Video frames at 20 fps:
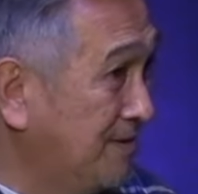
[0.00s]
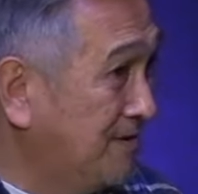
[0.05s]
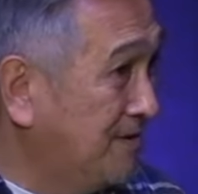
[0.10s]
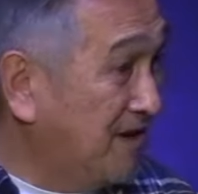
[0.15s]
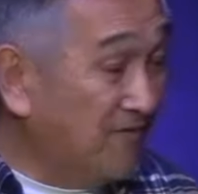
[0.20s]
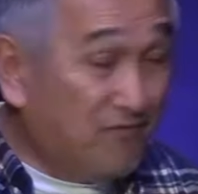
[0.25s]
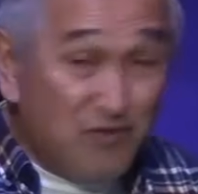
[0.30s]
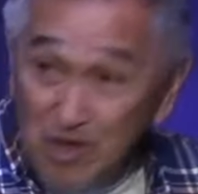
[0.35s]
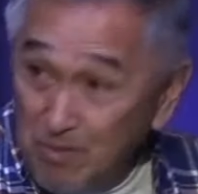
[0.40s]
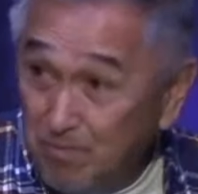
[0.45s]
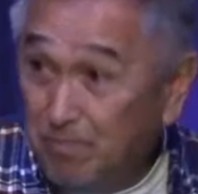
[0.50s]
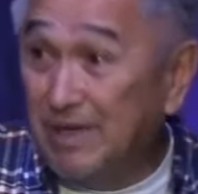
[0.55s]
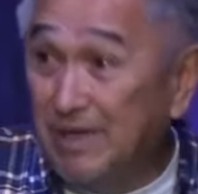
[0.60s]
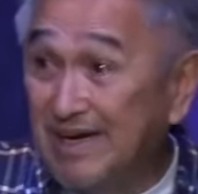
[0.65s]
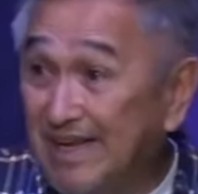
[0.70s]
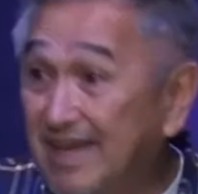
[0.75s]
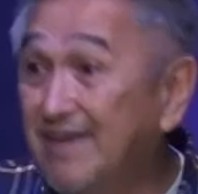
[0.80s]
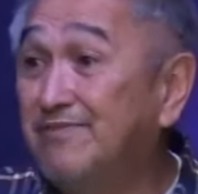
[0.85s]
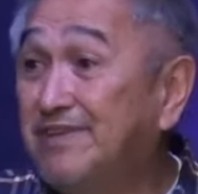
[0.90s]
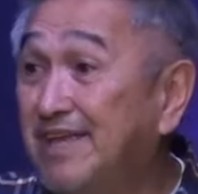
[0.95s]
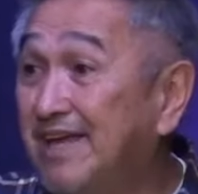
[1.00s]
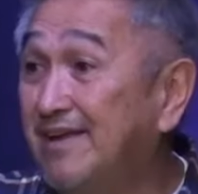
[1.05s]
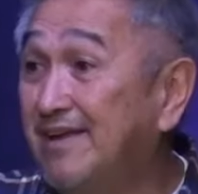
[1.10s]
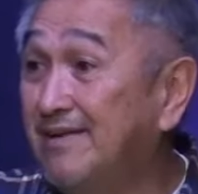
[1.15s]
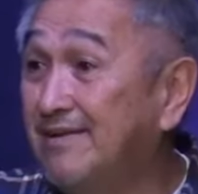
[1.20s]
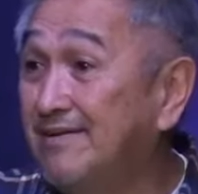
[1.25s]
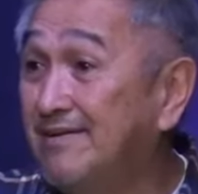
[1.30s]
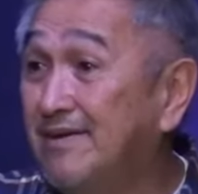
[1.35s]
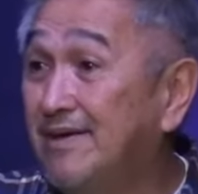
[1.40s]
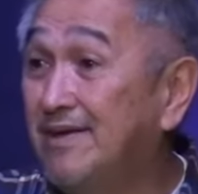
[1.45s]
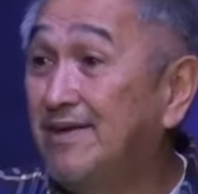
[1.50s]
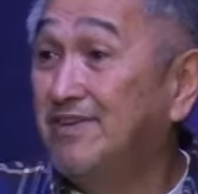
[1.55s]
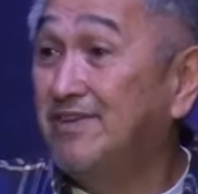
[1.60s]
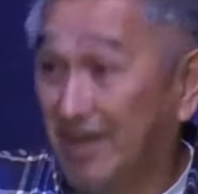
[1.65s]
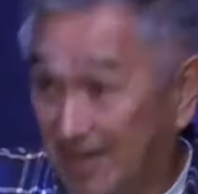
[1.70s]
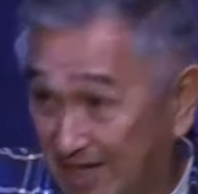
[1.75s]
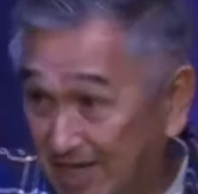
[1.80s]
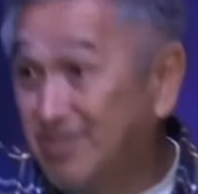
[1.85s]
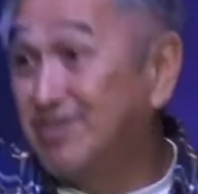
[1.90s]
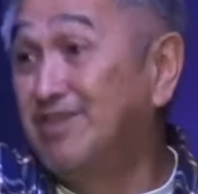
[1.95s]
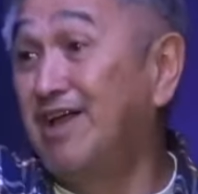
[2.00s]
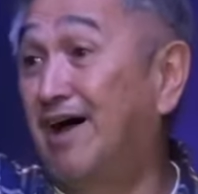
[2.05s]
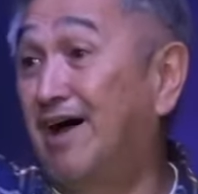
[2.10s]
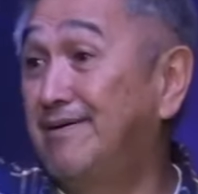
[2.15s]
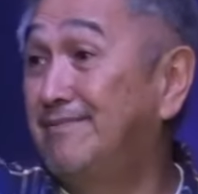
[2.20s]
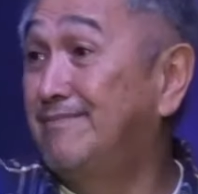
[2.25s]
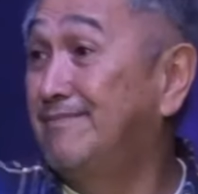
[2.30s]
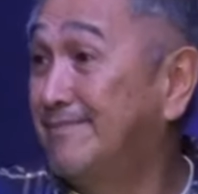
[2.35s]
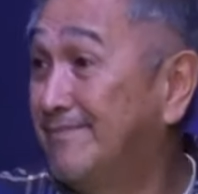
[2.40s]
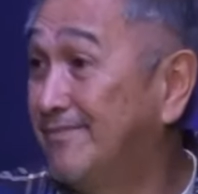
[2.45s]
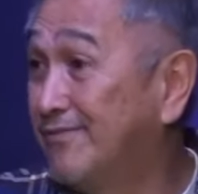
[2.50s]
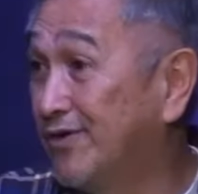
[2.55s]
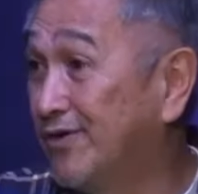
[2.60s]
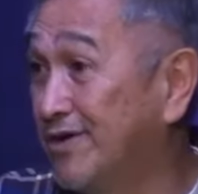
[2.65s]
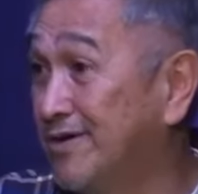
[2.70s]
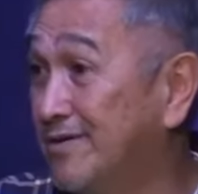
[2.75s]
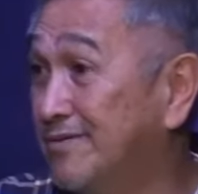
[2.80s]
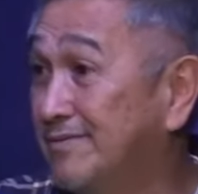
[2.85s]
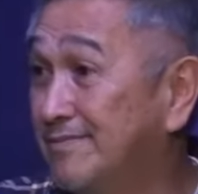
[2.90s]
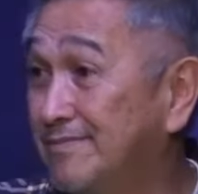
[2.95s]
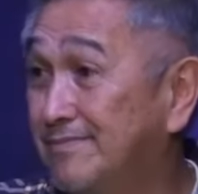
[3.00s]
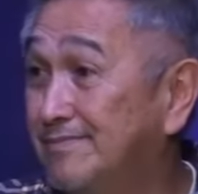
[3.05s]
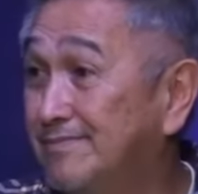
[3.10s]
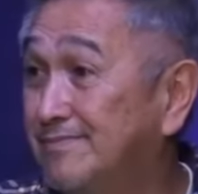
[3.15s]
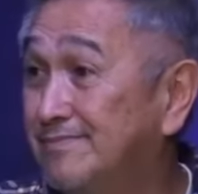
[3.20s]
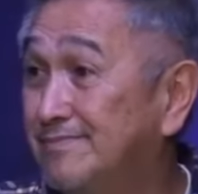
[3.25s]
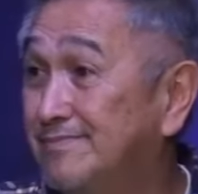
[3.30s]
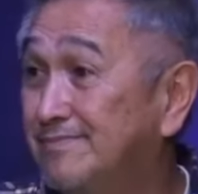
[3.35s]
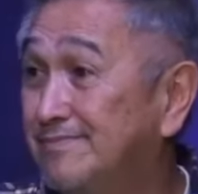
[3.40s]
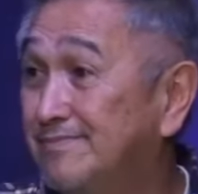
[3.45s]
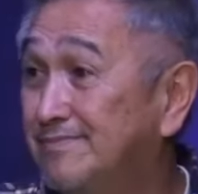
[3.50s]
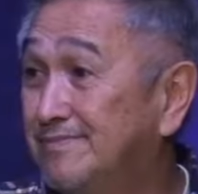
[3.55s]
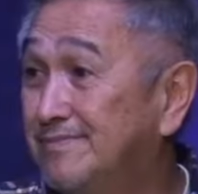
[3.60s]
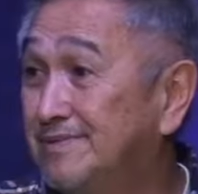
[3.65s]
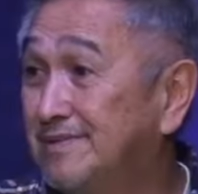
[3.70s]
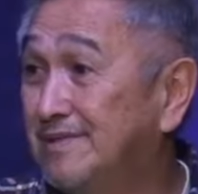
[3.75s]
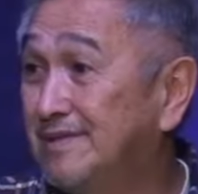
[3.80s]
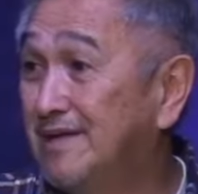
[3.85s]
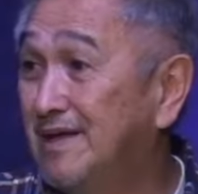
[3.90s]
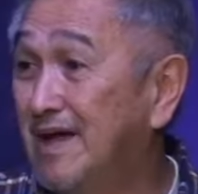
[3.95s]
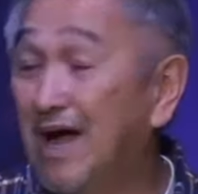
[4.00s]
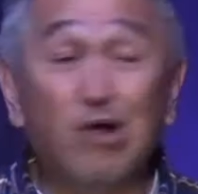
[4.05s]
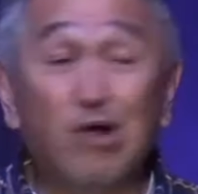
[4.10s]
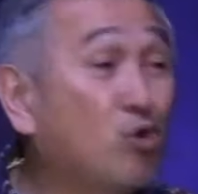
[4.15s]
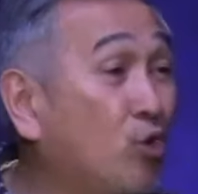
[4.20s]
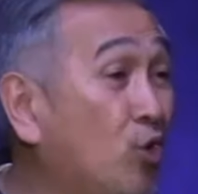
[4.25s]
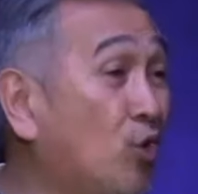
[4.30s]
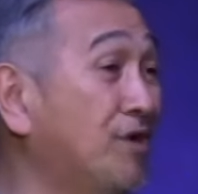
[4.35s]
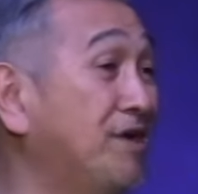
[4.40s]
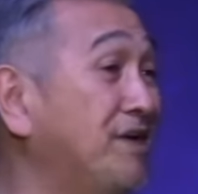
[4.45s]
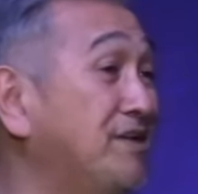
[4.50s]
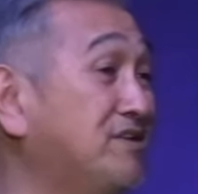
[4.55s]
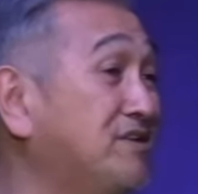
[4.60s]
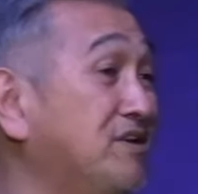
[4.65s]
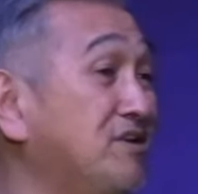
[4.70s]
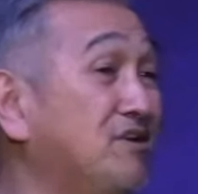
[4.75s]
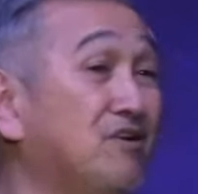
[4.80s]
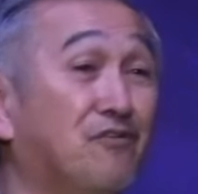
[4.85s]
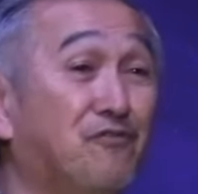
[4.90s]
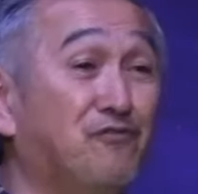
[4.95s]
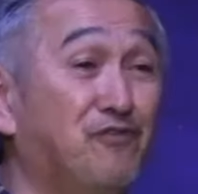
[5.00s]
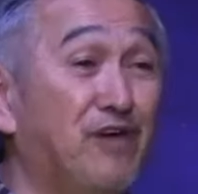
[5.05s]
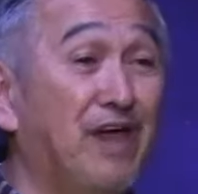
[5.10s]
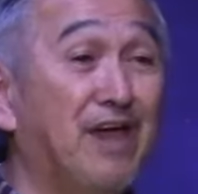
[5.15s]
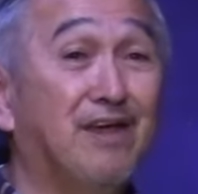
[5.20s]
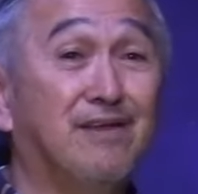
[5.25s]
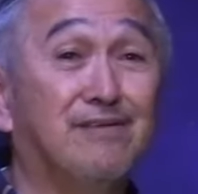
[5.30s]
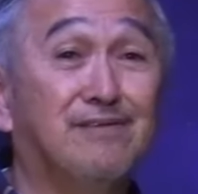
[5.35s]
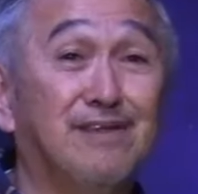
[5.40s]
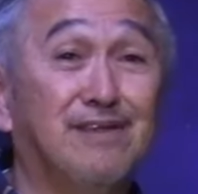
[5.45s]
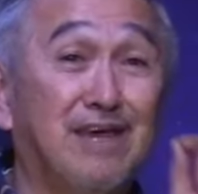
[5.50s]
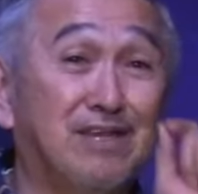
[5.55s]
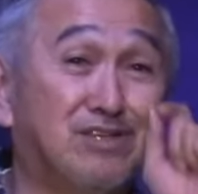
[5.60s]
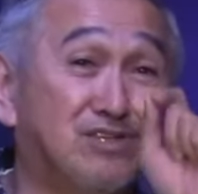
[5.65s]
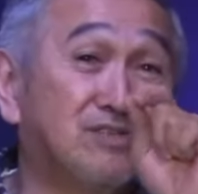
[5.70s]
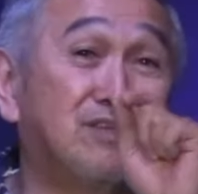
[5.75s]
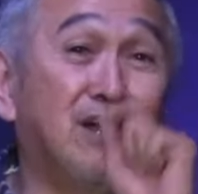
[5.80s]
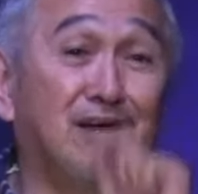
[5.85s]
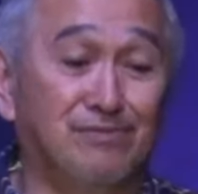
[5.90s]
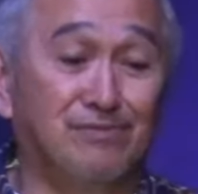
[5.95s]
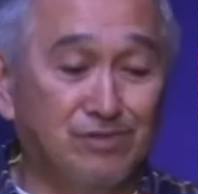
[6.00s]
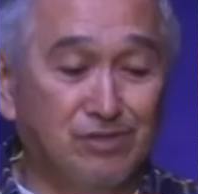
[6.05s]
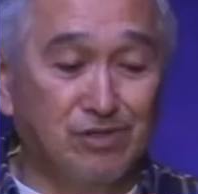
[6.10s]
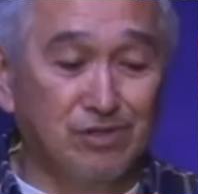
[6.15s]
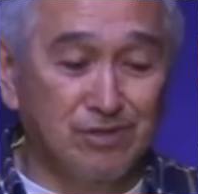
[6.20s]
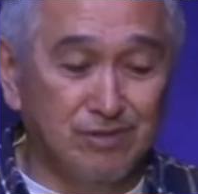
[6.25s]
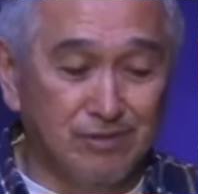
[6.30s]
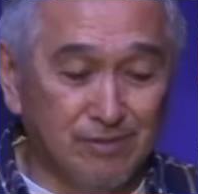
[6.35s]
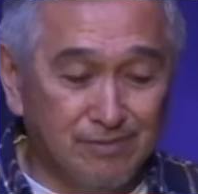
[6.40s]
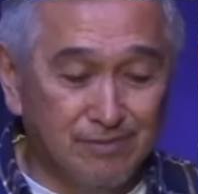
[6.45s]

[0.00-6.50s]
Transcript: If you believed it, he said, It's done for you. According to your faith, it's done to you.